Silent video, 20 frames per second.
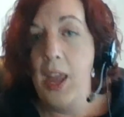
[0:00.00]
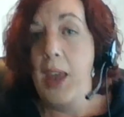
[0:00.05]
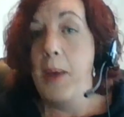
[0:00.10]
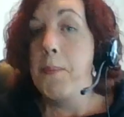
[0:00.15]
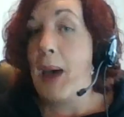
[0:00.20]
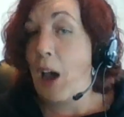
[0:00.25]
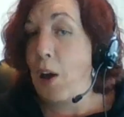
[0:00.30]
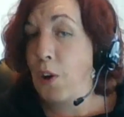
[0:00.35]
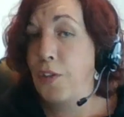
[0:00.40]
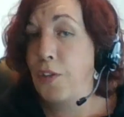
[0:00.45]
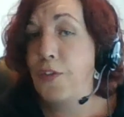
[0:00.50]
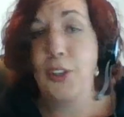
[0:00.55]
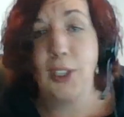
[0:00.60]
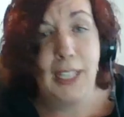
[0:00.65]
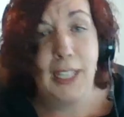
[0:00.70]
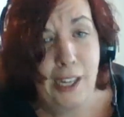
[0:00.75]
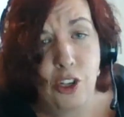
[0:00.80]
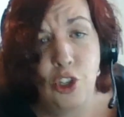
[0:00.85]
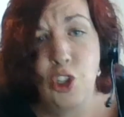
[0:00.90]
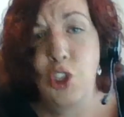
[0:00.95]
powerful
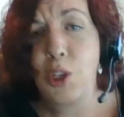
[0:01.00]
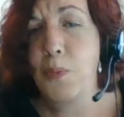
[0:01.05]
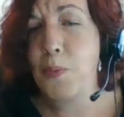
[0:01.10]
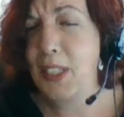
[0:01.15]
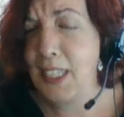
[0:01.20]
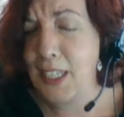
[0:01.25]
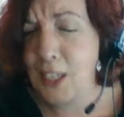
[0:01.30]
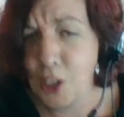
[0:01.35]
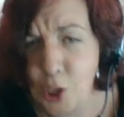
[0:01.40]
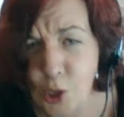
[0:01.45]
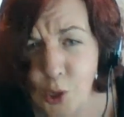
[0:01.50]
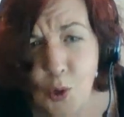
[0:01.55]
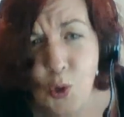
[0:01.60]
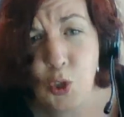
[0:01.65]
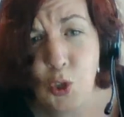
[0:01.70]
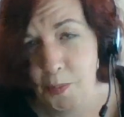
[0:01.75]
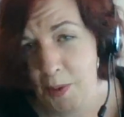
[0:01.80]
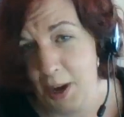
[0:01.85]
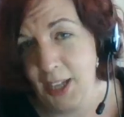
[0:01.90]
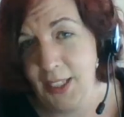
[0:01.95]
leadership was a
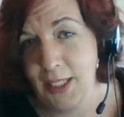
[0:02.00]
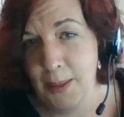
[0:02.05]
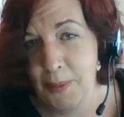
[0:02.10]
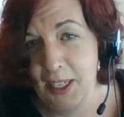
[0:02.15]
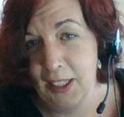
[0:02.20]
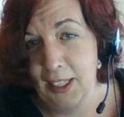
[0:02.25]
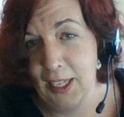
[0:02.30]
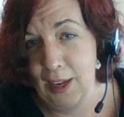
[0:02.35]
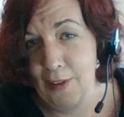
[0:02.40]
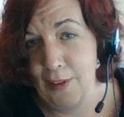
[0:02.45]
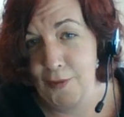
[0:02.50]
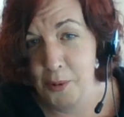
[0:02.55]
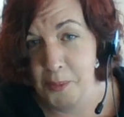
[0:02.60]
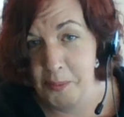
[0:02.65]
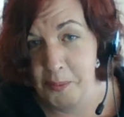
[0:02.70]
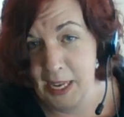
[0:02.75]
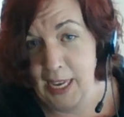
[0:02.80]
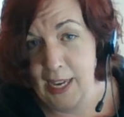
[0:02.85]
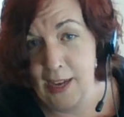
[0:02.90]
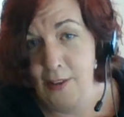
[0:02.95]
huge possibility for
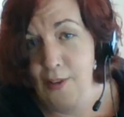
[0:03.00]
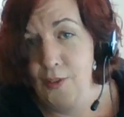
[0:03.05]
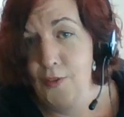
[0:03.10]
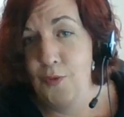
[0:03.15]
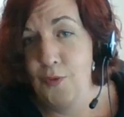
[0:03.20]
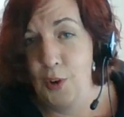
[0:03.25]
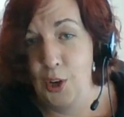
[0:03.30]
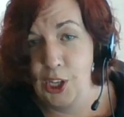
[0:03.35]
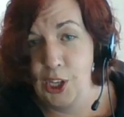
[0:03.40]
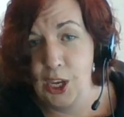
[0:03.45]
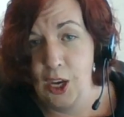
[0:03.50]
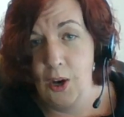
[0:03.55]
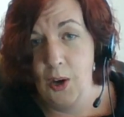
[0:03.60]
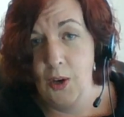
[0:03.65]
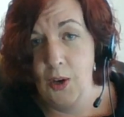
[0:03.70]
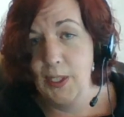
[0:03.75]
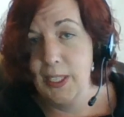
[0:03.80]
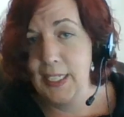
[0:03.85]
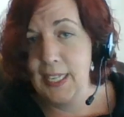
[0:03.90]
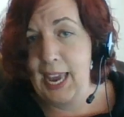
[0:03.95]
me for
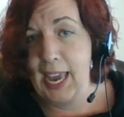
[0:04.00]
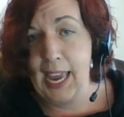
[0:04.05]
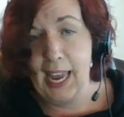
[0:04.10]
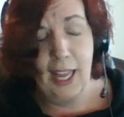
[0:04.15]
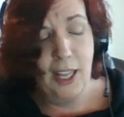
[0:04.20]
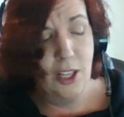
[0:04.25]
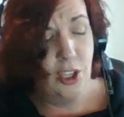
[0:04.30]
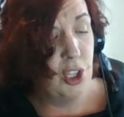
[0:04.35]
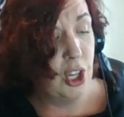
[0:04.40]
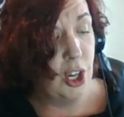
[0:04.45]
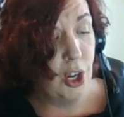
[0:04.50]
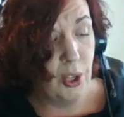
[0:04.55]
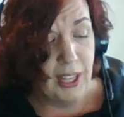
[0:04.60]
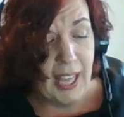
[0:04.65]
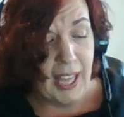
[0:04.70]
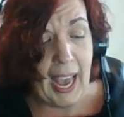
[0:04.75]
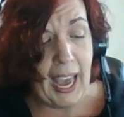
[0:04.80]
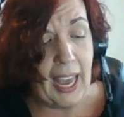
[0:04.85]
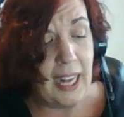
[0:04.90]
years. And you know that